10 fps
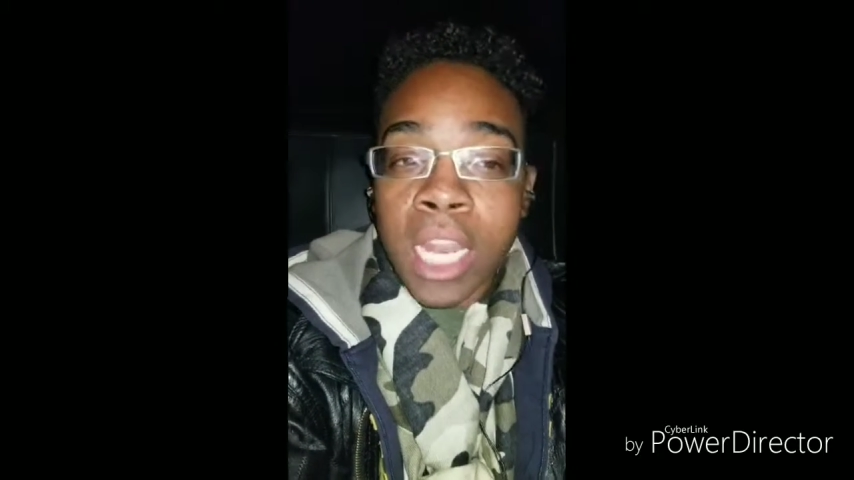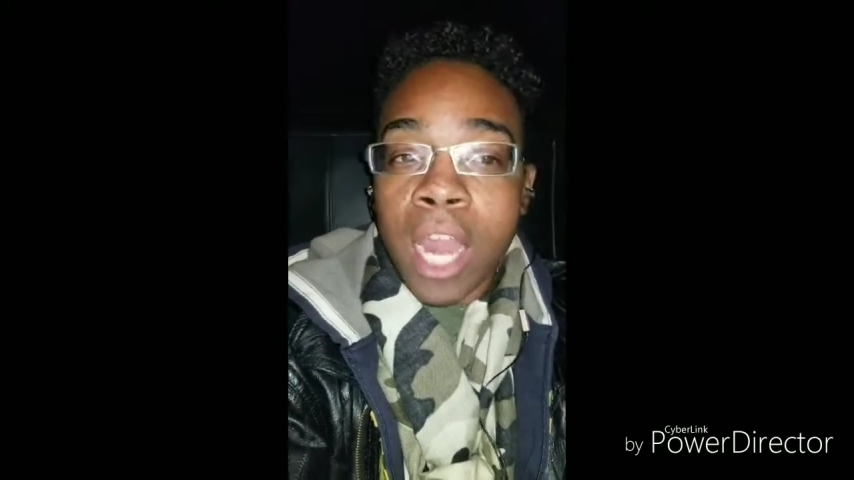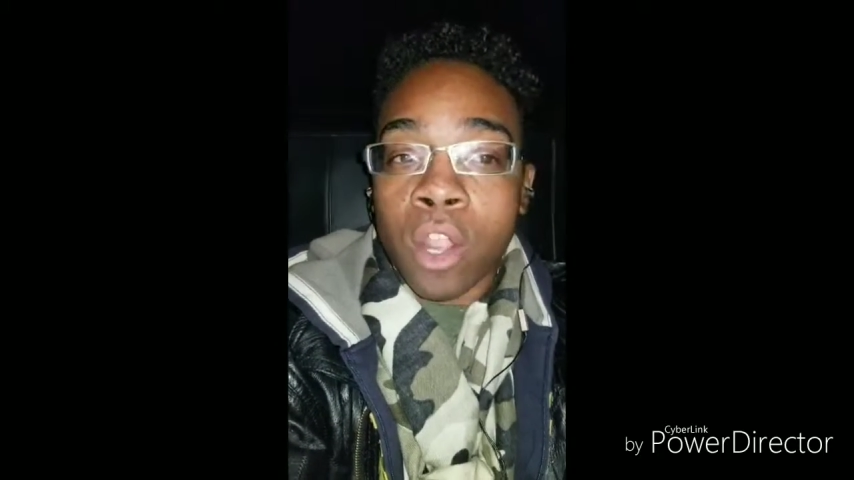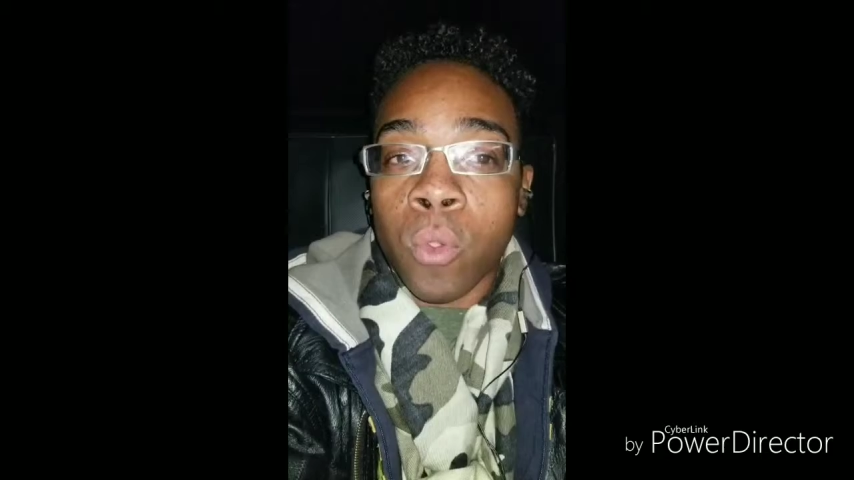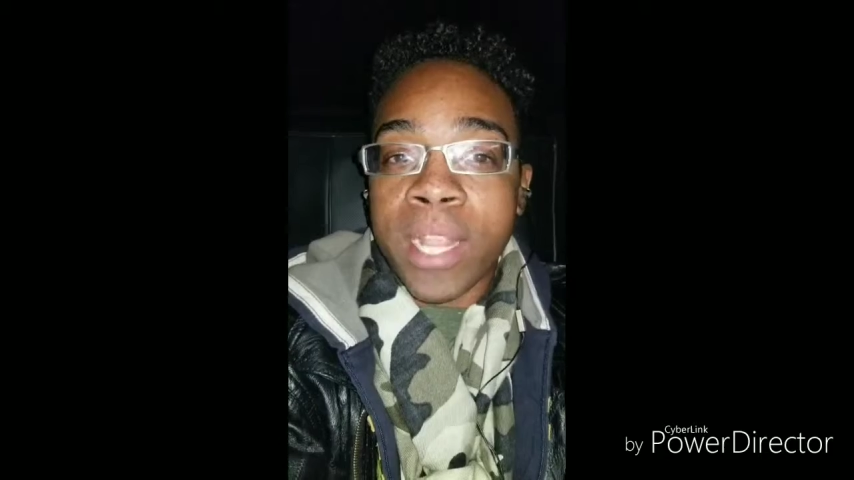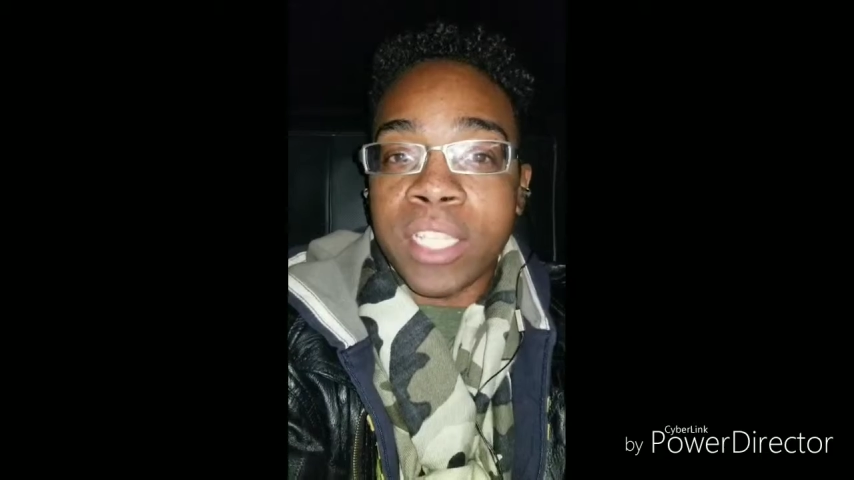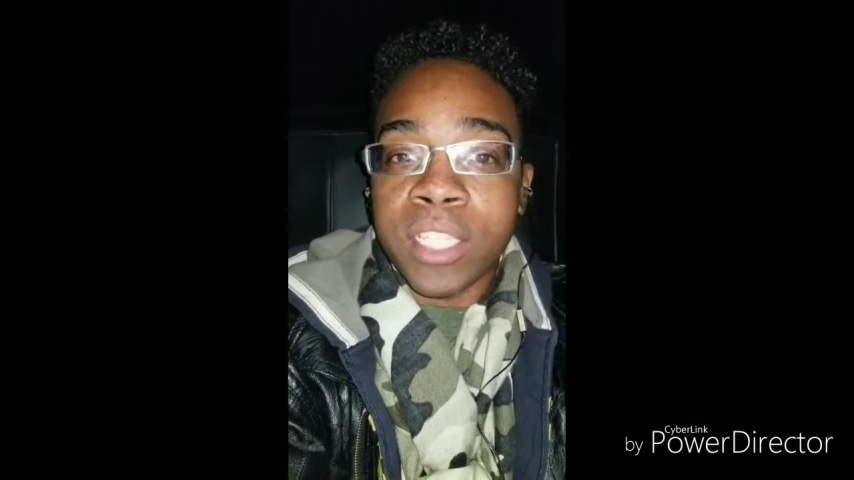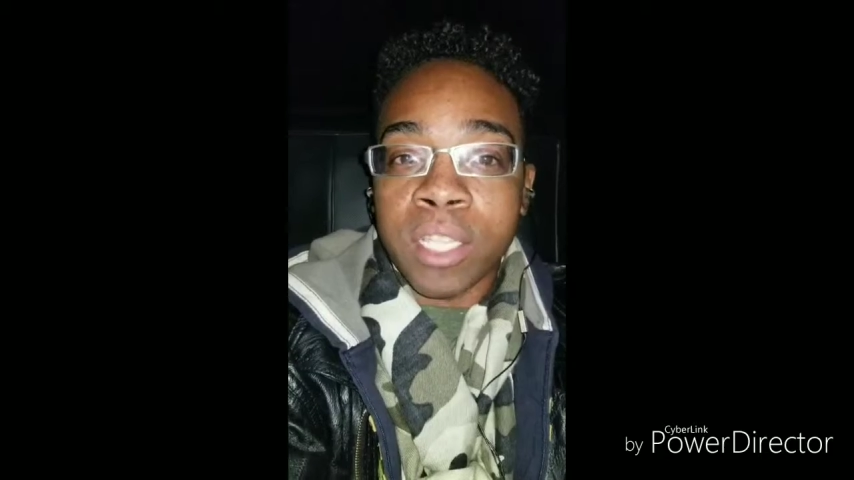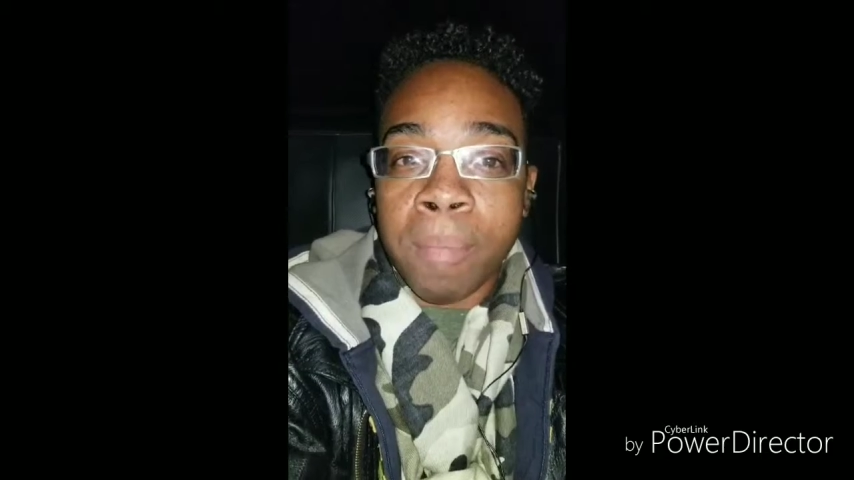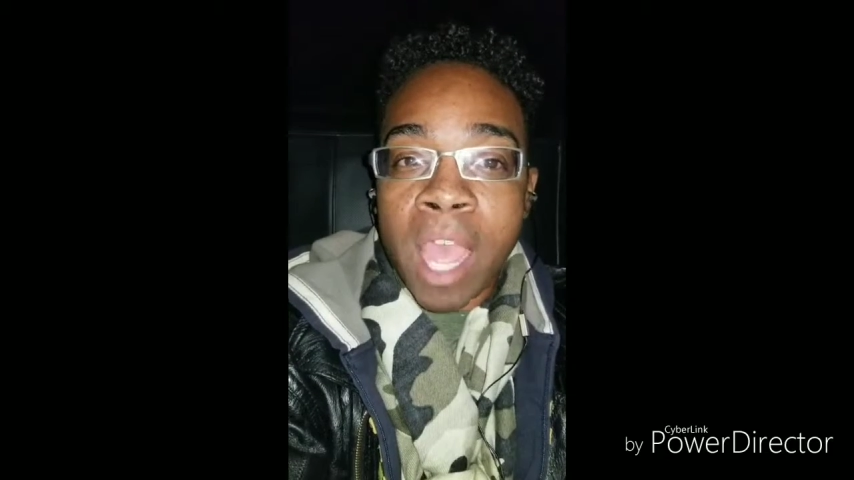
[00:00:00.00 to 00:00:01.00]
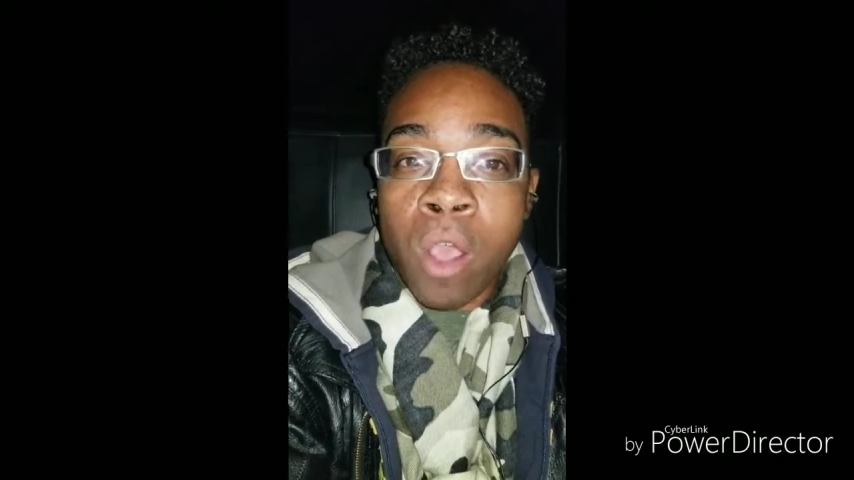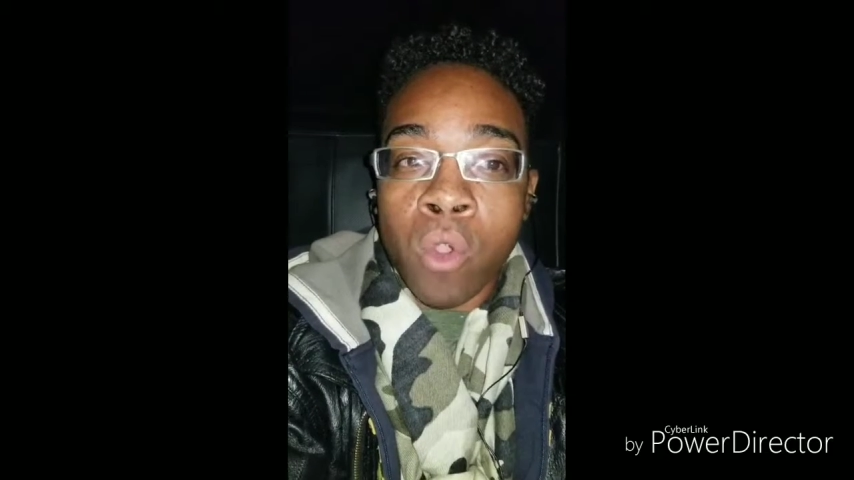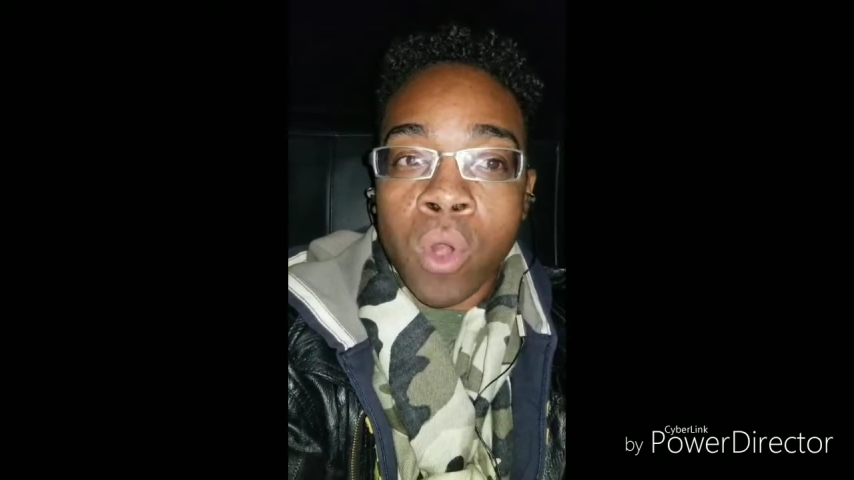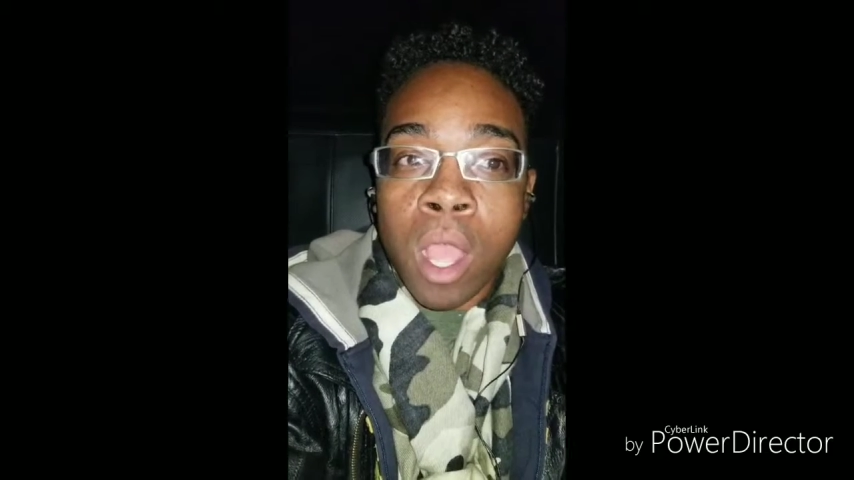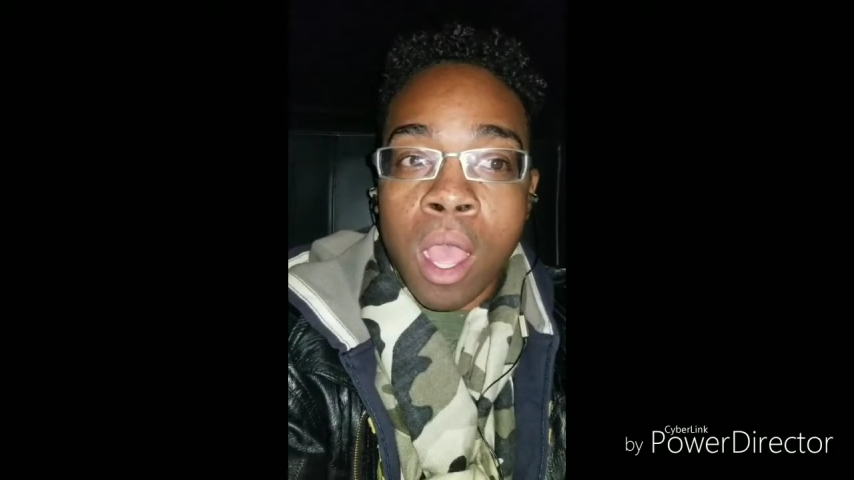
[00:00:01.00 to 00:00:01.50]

a lot of questions about